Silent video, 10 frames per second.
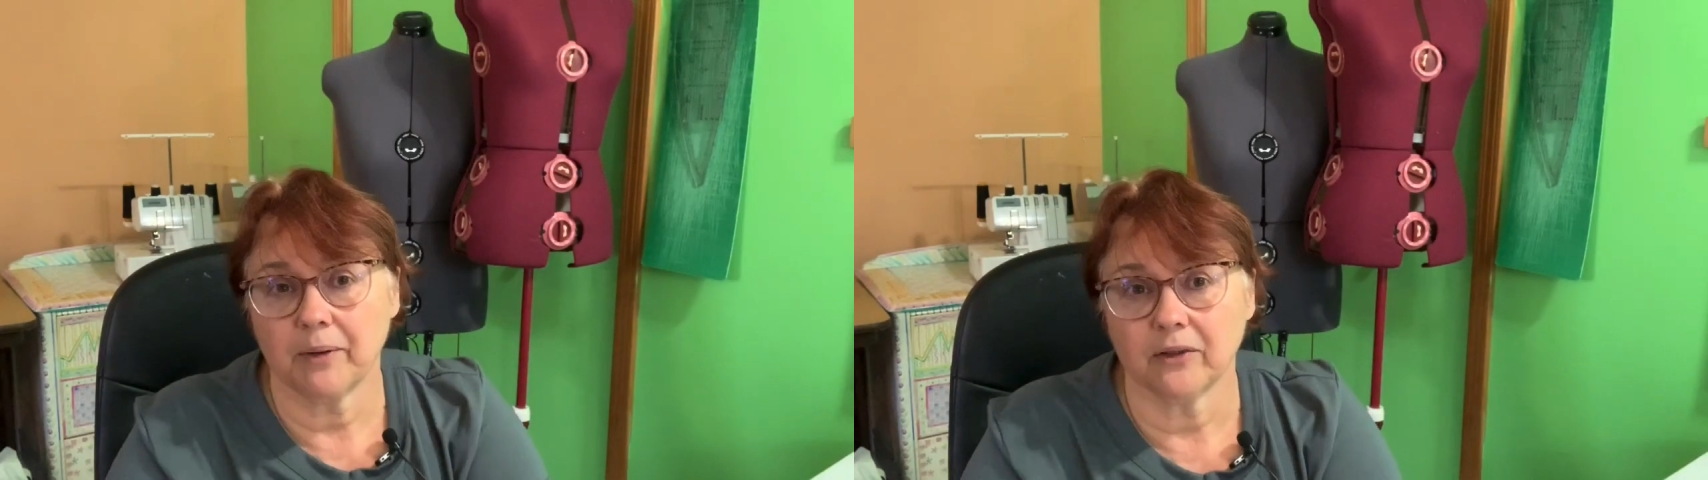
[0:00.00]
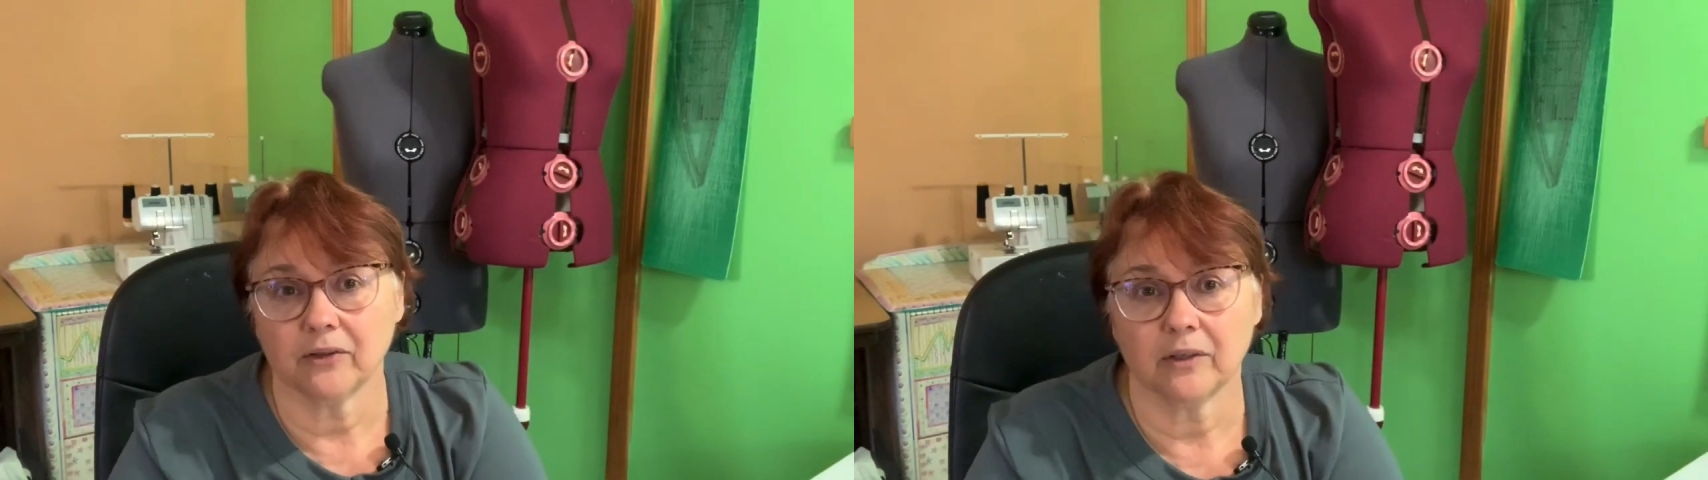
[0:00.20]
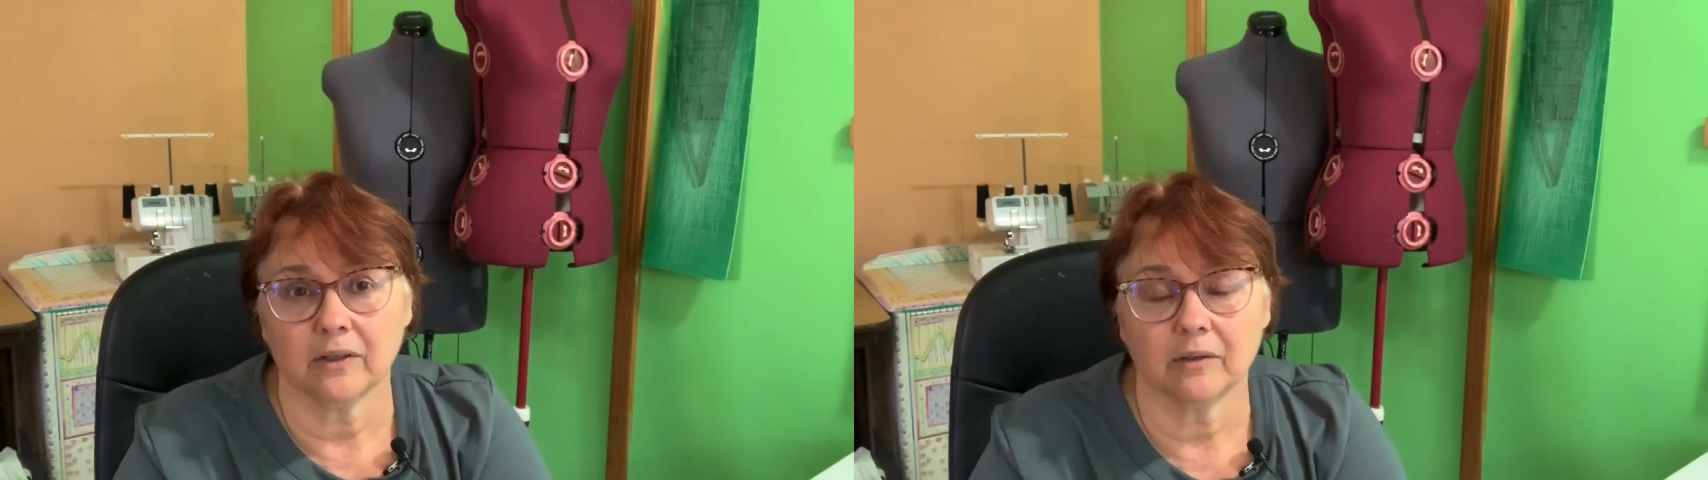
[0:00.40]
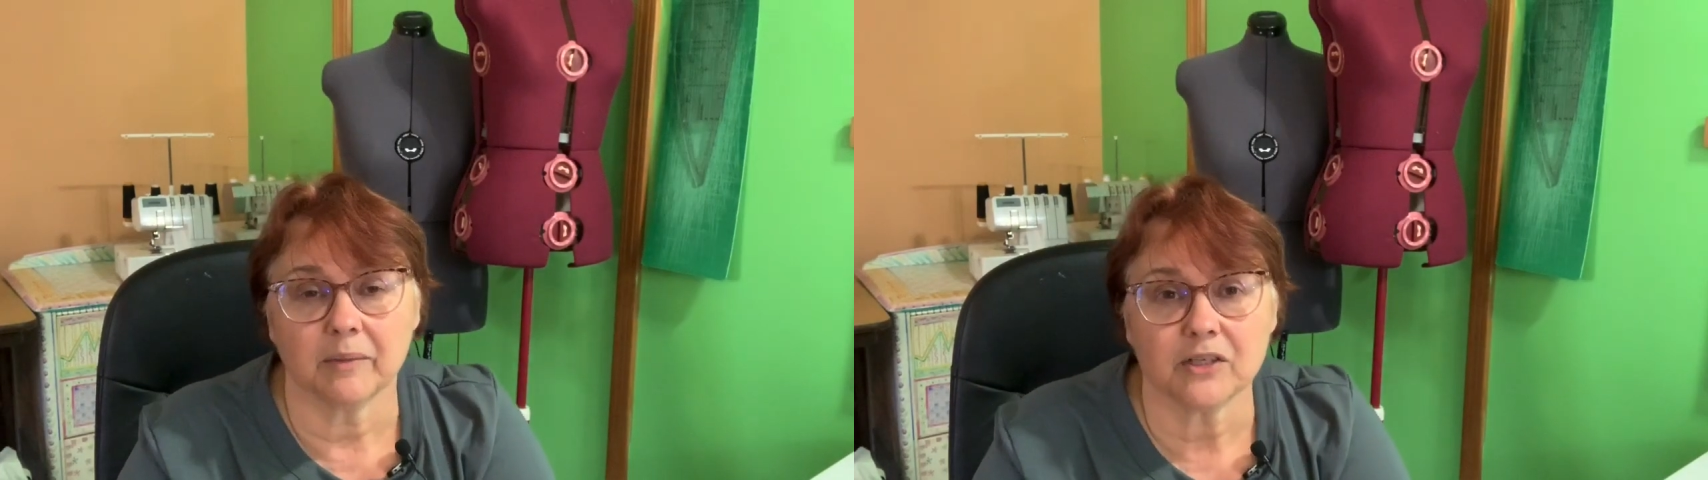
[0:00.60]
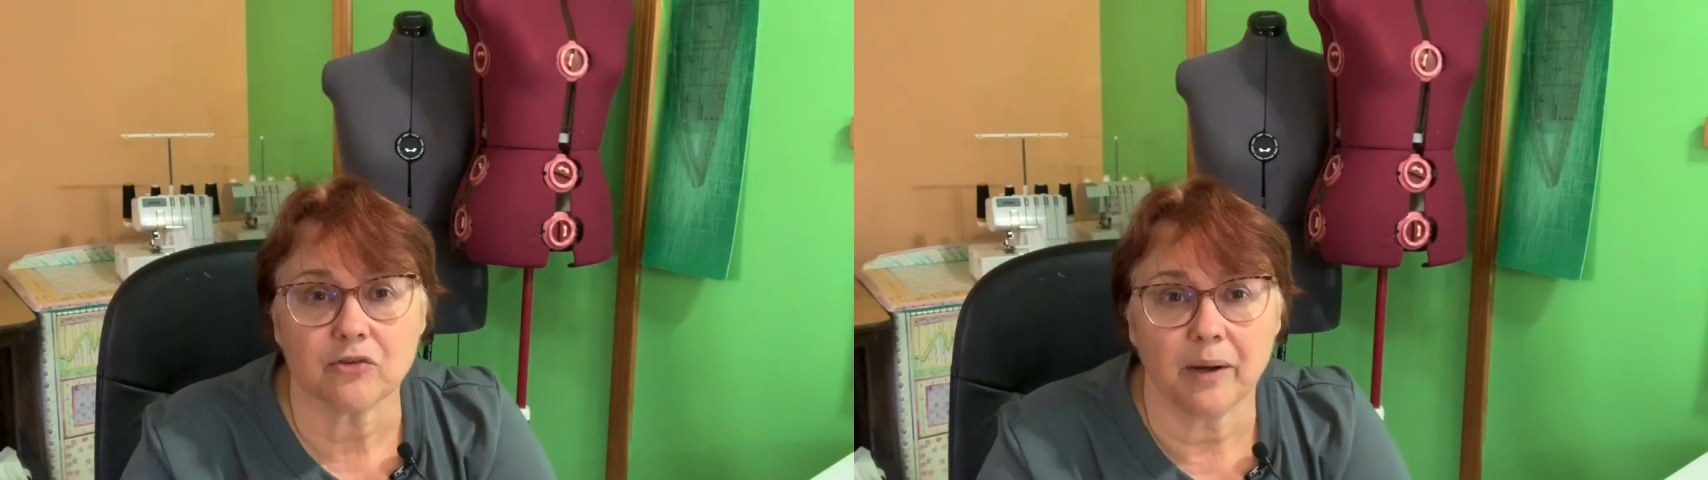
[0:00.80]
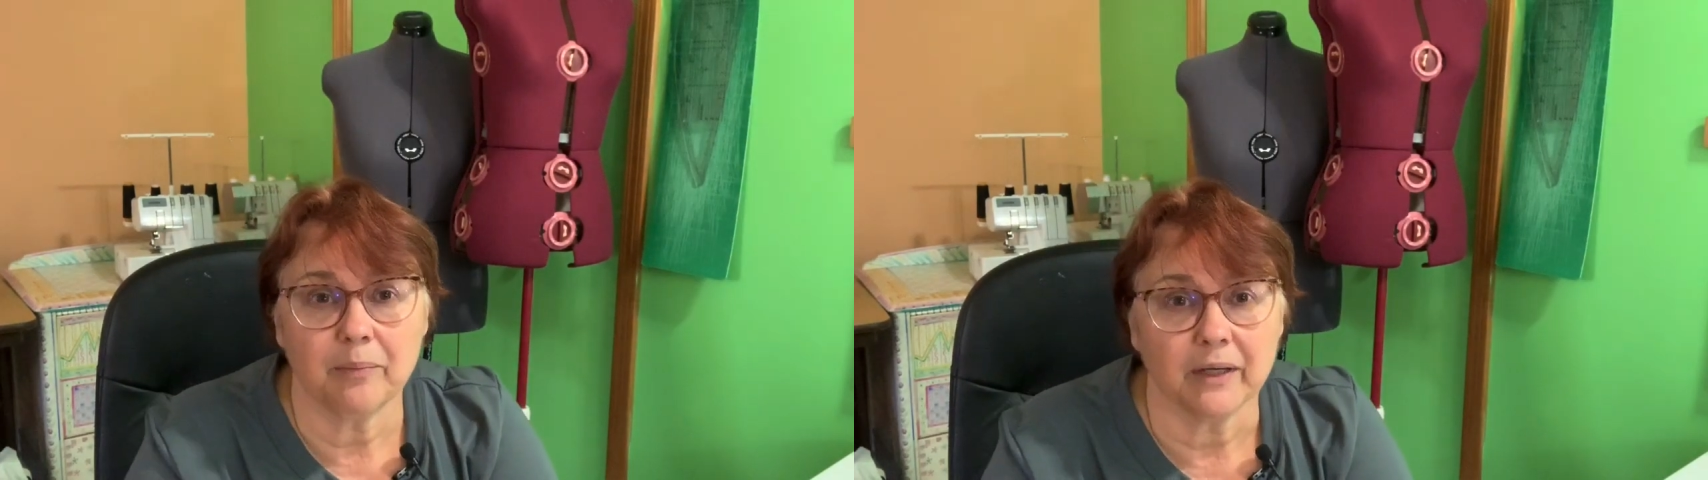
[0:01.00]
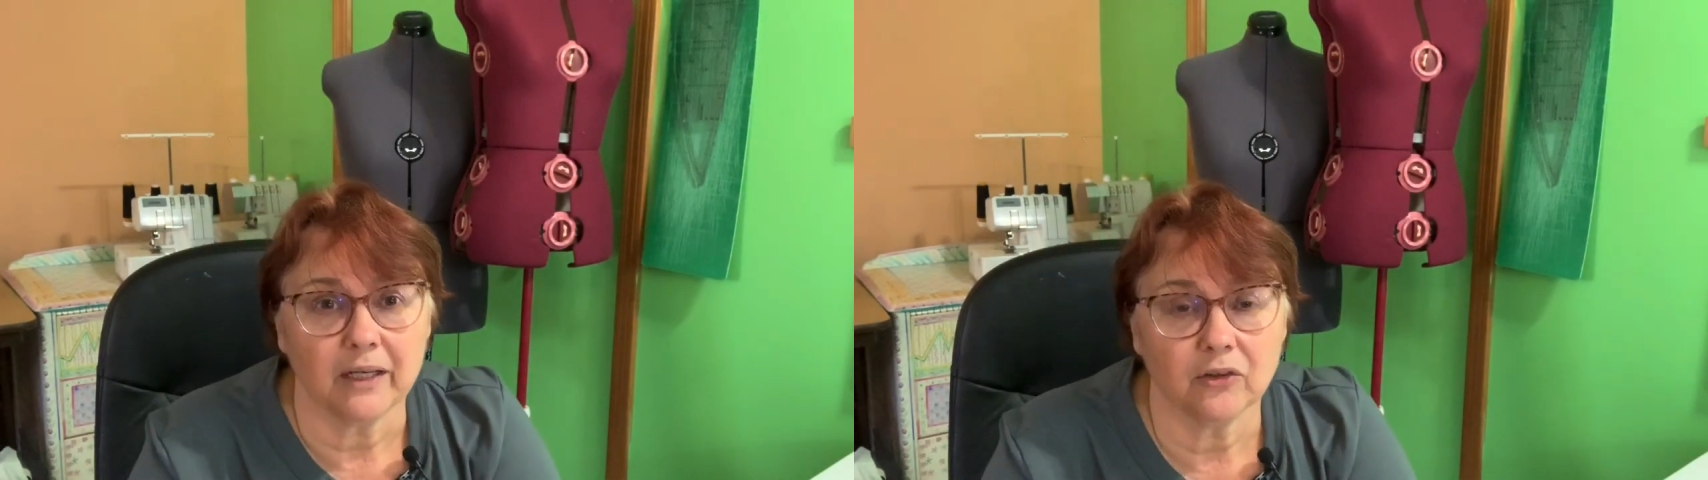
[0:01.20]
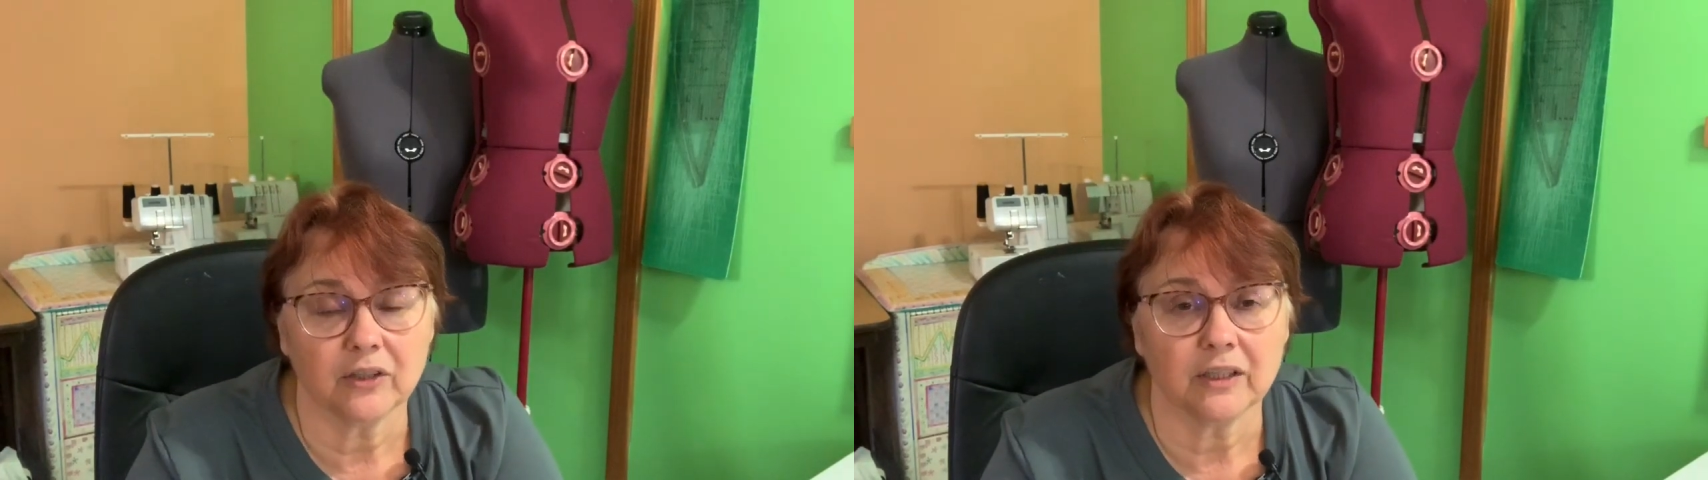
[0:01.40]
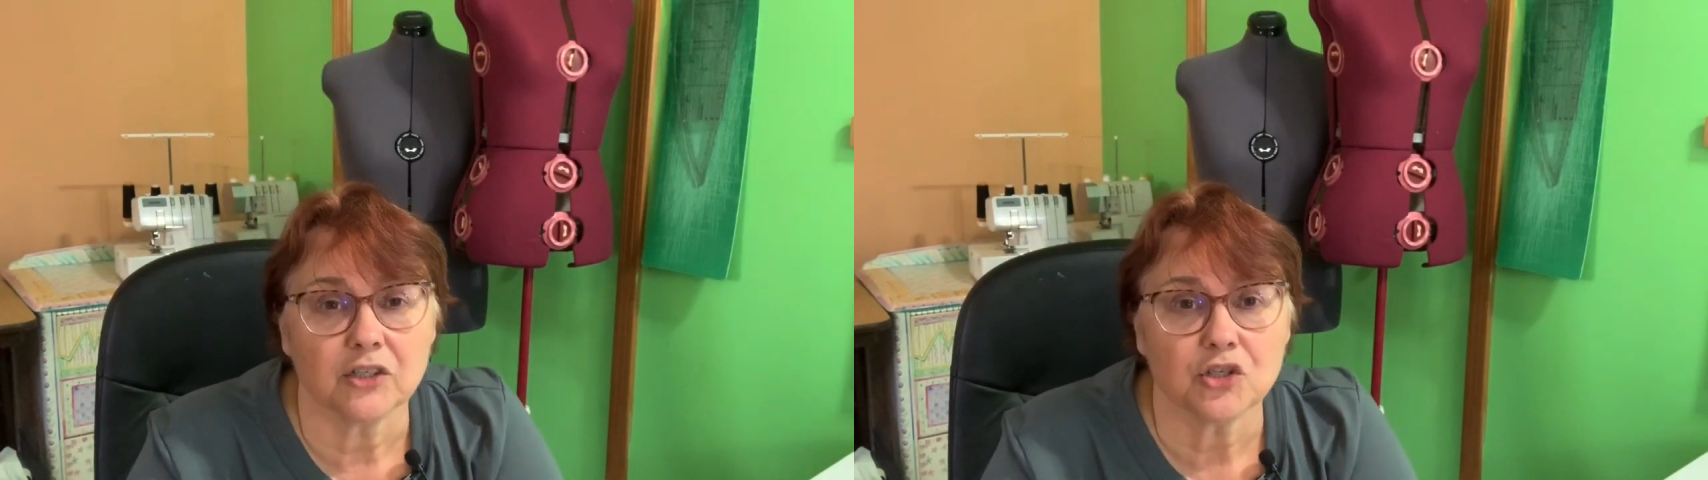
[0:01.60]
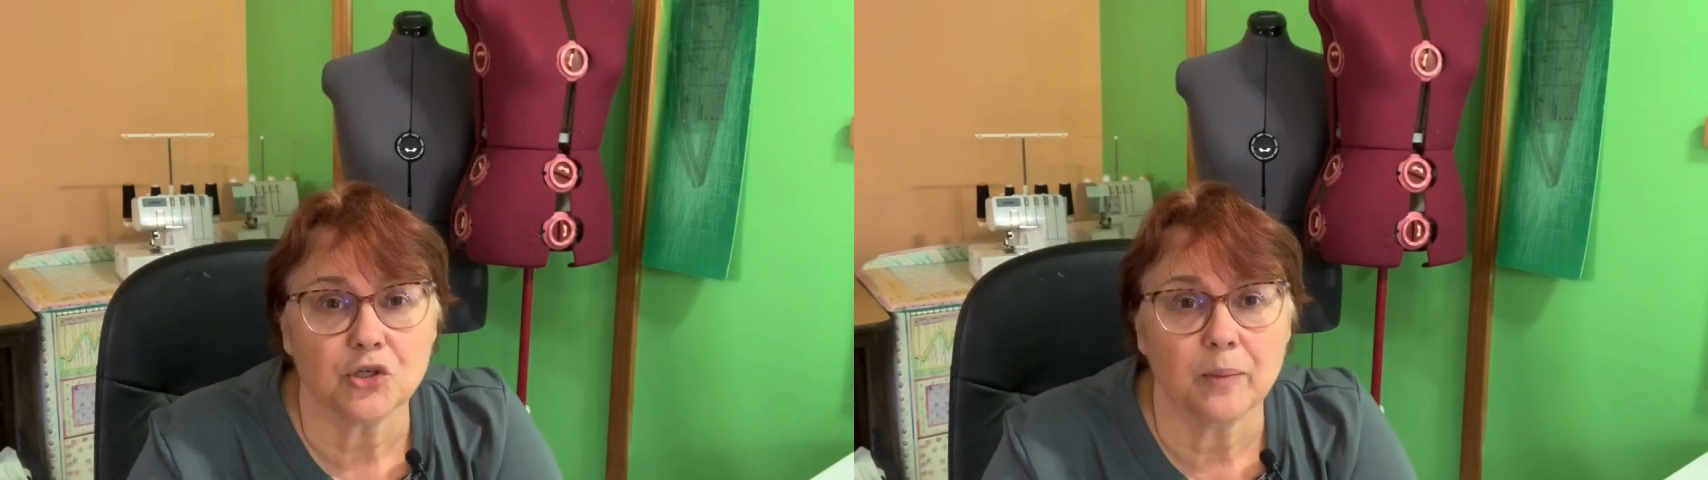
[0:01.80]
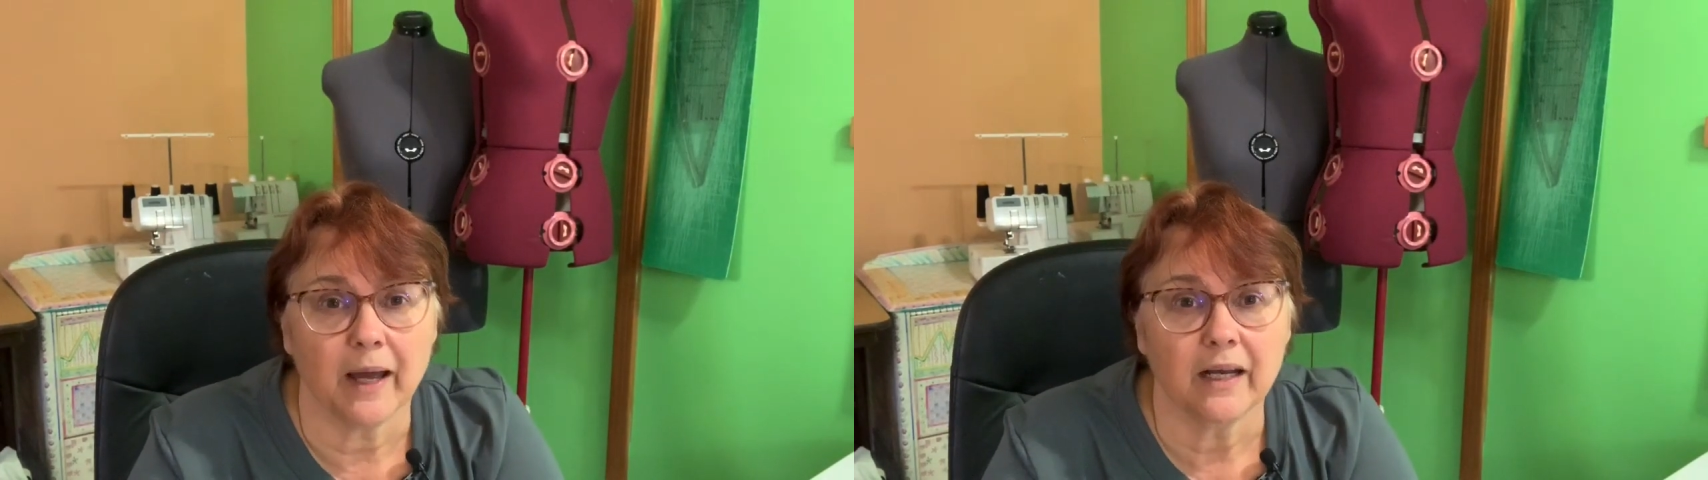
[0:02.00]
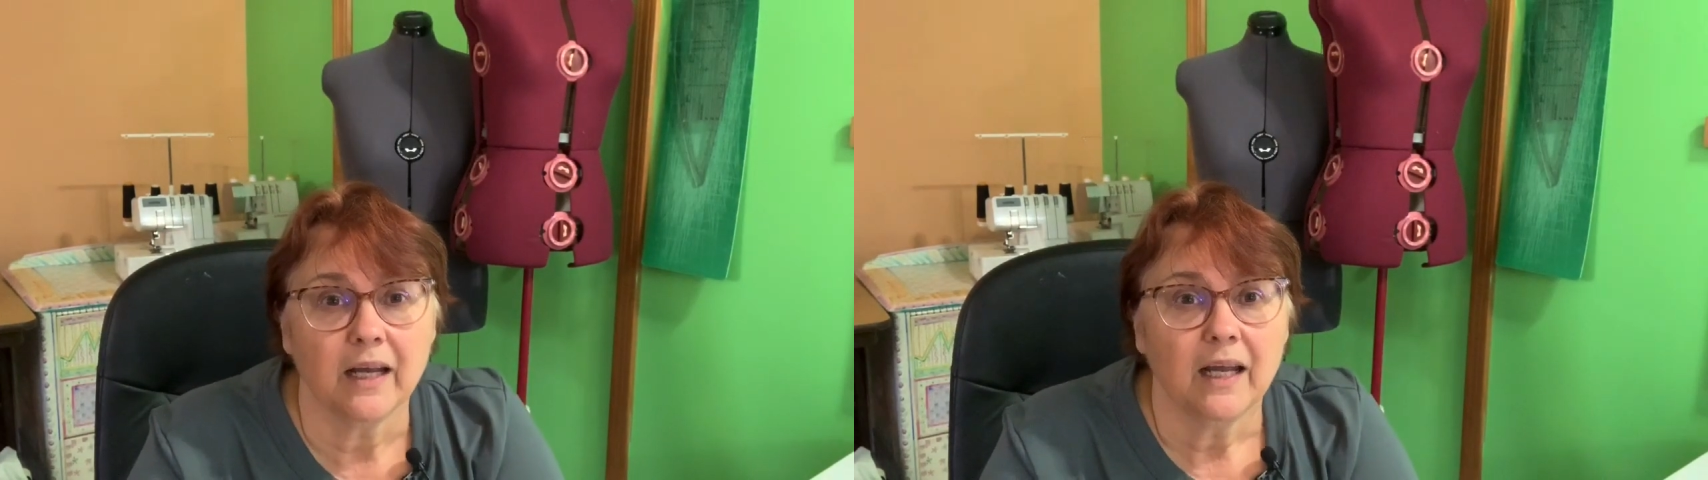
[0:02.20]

I don't, uh, in my scrap bin. I don't think that's too bad.